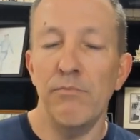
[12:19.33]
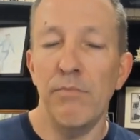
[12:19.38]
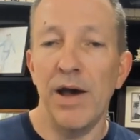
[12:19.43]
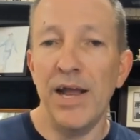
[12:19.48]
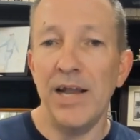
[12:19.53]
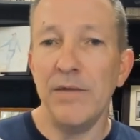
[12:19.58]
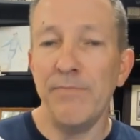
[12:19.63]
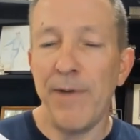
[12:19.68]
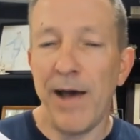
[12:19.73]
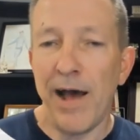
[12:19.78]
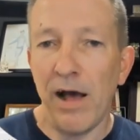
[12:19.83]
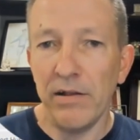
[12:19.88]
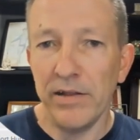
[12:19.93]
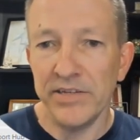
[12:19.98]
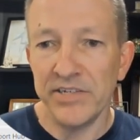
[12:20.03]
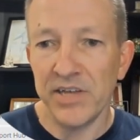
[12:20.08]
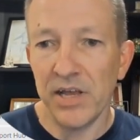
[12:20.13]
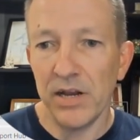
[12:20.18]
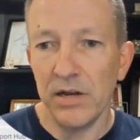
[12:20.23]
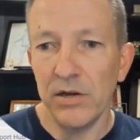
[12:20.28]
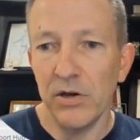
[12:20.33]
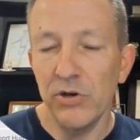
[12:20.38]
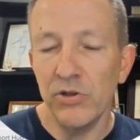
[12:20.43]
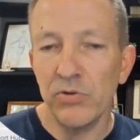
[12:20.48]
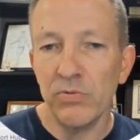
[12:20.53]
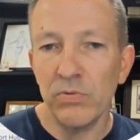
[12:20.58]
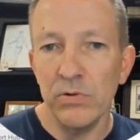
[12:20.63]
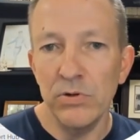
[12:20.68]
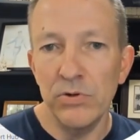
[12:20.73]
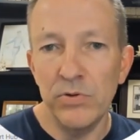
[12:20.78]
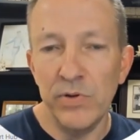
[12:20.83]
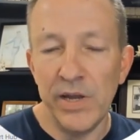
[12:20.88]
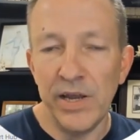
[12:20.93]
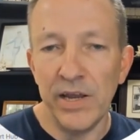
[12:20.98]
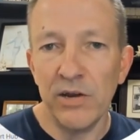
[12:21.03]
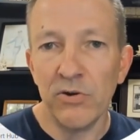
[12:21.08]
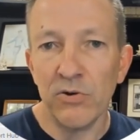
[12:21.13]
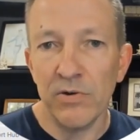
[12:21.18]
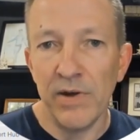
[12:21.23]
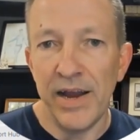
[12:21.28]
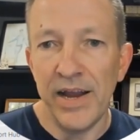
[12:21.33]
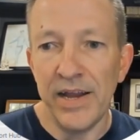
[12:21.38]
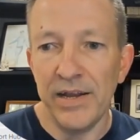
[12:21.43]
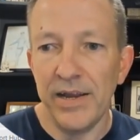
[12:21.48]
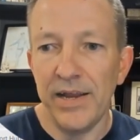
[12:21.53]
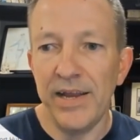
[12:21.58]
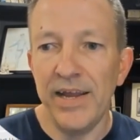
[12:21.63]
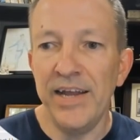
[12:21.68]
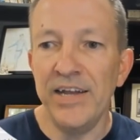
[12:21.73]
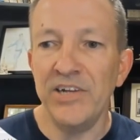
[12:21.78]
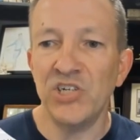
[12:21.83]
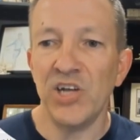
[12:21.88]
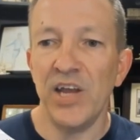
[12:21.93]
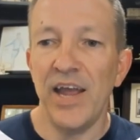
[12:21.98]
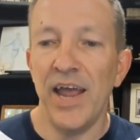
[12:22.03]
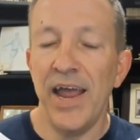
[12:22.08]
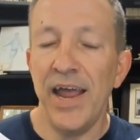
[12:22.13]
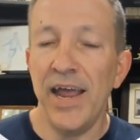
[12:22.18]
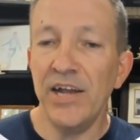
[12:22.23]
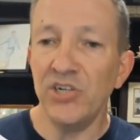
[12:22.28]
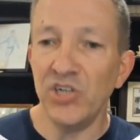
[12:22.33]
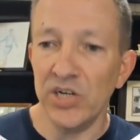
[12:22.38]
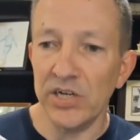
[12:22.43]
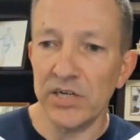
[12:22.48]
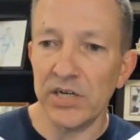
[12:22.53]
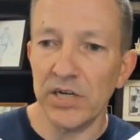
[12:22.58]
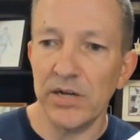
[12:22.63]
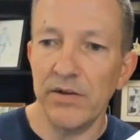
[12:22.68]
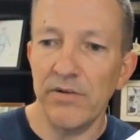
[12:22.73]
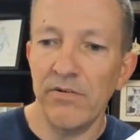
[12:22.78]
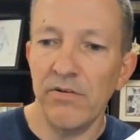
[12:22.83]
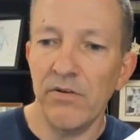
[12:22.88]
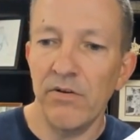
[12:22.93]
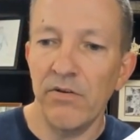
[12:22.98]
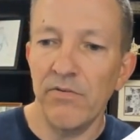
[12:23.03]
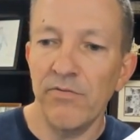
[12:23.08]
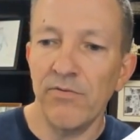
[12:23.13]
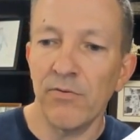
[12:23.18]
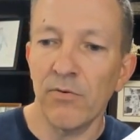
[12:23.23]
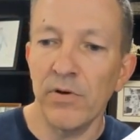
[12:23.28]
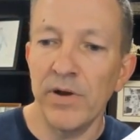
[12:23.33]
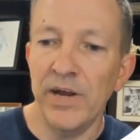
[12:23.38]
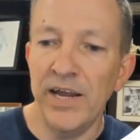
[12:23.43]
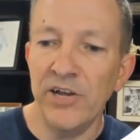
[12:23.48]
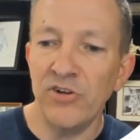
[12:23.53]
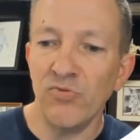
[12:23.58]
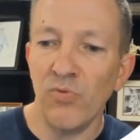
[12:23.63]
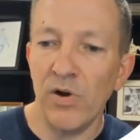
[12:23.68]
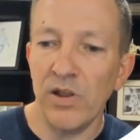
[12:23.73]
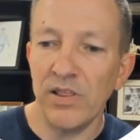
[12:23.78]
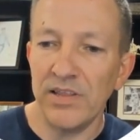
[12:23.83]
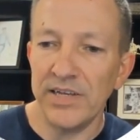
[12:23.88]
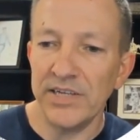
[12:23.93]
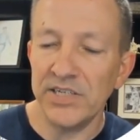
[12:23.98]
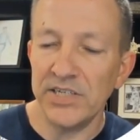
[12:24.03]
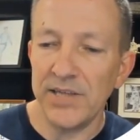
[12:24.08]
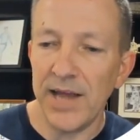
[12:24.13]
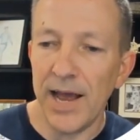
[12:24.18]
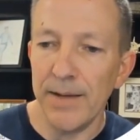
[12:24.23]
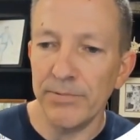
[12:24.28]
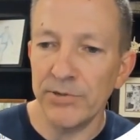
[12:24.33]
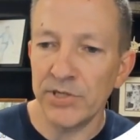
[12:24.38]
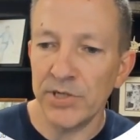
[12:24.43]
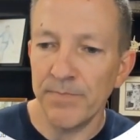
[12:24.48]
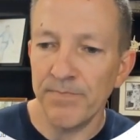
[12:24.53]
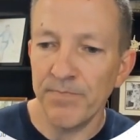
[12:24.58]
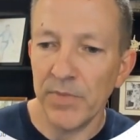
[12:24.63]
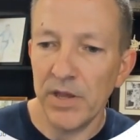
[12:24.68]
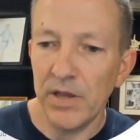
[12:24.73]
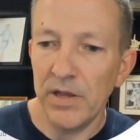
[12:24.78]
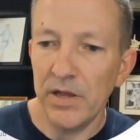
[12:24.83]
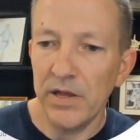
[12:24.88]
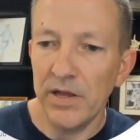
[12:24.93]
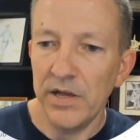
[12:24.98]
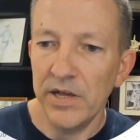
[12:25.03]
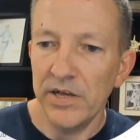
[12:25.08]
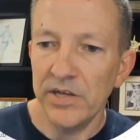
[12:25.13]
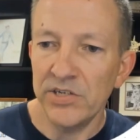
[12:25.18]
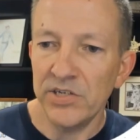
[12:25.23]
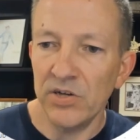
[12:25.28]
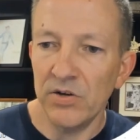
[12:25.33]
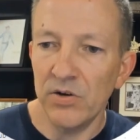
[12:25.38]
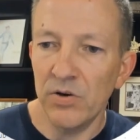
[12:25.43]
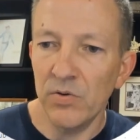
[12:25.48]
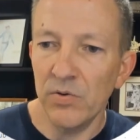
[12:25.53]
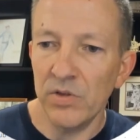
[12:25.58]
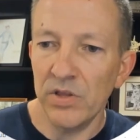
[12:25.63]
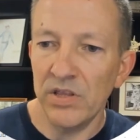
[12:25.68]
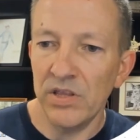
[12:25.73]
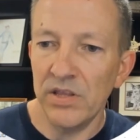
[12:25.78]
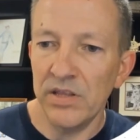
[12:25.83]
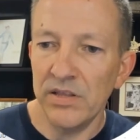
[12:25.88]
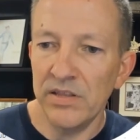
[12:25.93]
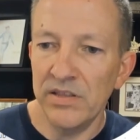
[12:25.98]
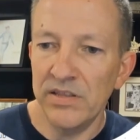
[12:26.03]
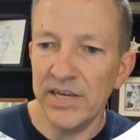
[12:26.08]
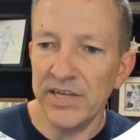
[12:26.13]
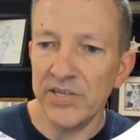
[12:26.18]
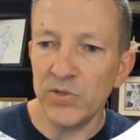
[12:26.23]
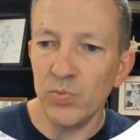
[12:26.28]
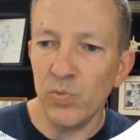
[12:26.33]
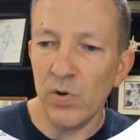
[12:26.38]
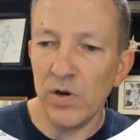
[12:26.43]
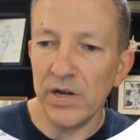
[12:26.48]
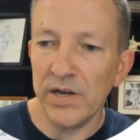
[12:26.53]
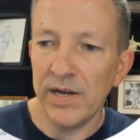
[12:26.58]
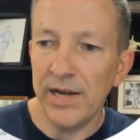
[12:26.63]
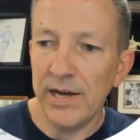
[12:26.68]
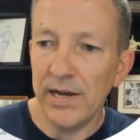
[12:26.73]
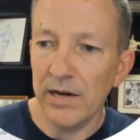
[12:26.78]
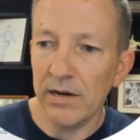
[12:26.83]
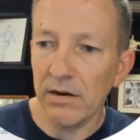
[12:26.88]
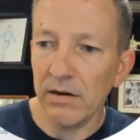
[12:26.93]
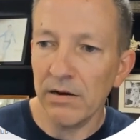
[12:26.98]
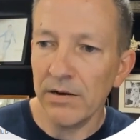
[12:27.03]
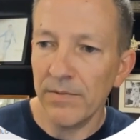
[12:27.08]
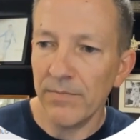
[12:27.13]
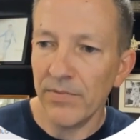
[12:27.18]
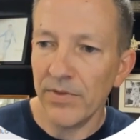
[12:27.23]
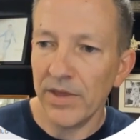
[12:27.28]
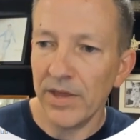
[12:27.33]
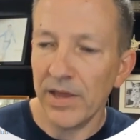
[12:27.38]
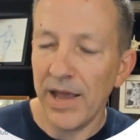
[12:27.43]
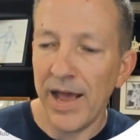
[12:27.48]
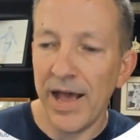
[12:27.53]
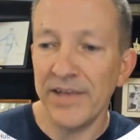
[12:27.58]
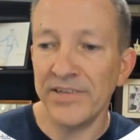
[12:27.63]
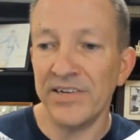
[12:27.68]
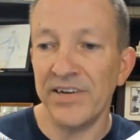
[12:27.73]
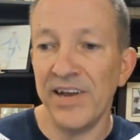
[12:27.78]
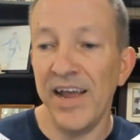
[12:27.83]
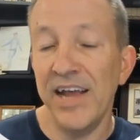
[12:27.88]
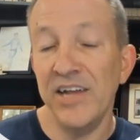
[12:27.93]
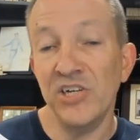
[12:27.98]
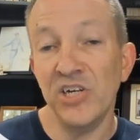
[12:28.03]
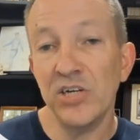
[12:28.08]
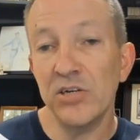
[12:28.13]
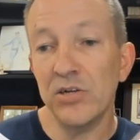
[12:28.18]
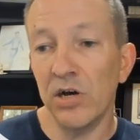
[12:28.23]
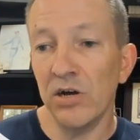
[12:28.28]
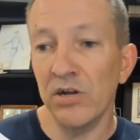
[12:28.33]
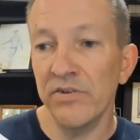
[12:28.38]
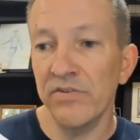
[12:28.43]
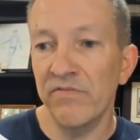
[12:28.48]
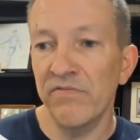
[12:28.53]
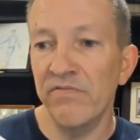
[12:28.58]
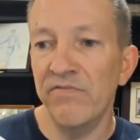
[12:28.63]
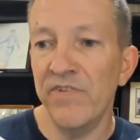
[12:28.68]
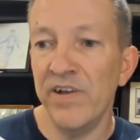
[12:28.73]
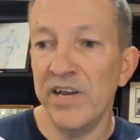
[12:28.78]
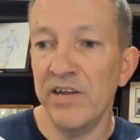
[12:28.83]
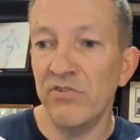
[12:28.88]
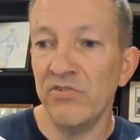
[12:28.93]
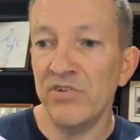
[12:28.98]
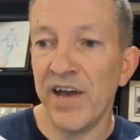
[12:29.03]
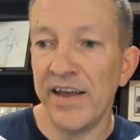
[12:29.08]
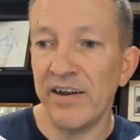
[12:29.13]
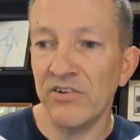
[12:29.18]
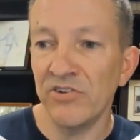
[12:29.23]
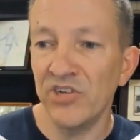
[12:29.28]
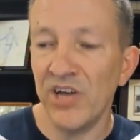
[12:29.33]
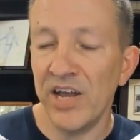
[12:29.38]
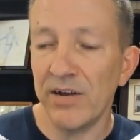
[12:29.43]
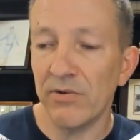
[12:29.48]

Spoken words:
MindPal is going to go through and create each agent for each one of these steps. So this one here has an agent called Video Title